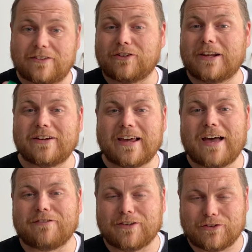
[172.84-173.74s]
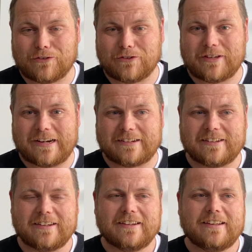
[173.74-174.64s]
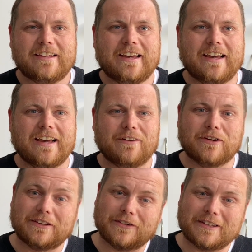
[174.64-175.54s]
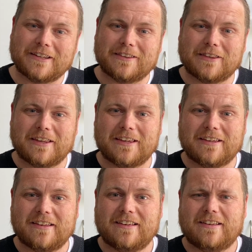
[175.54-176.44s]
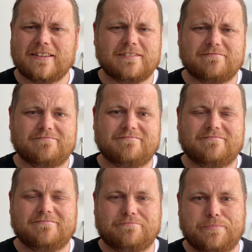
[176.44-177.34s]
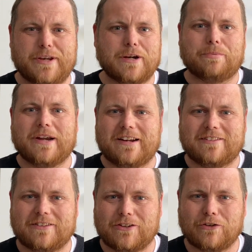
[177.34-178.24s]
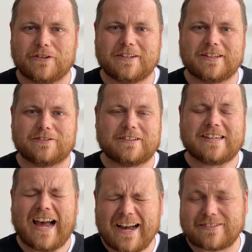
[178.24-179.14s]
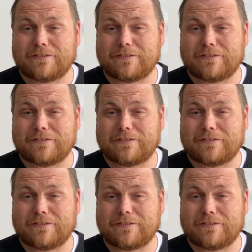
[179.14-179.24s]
So now that I have you just for a second, while the beer bread is in the oven, I think it's fantastic.